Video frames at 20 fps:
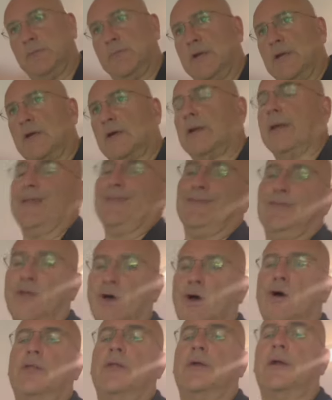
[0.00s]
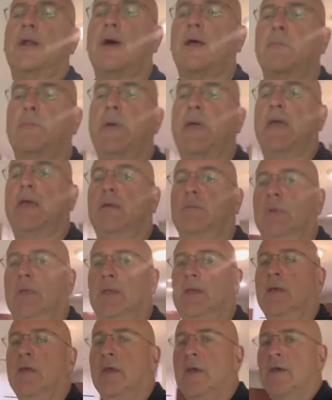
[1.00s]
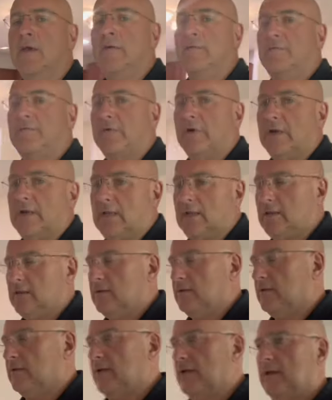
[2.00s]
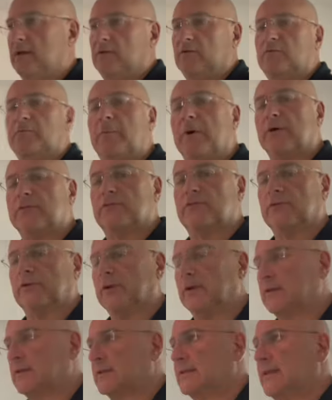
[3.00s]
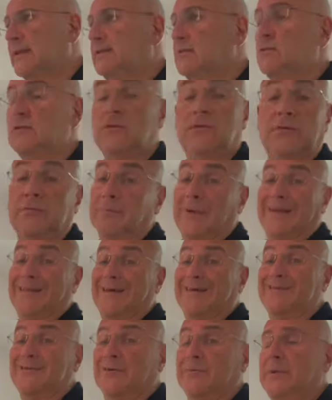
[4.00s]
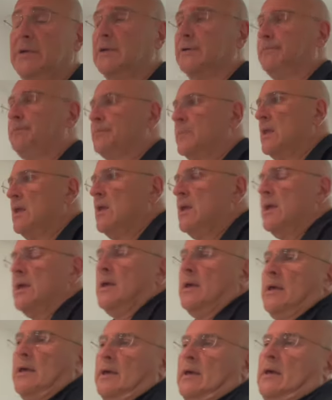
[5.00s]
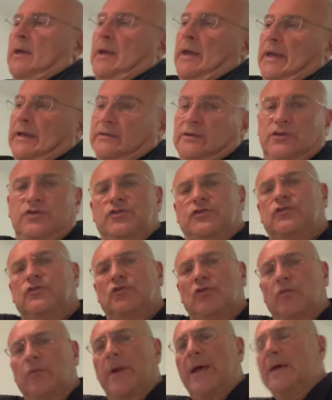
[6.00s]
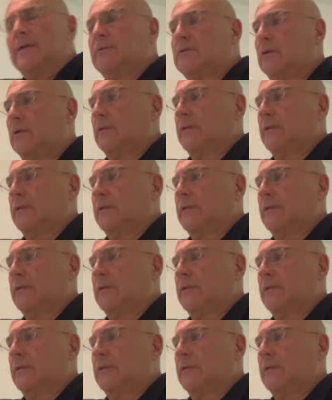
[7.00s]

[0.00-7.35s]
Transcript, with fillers: beer, and no, they're not paying me for any sponsor or anything like that. It's just I like their beer. And then just around all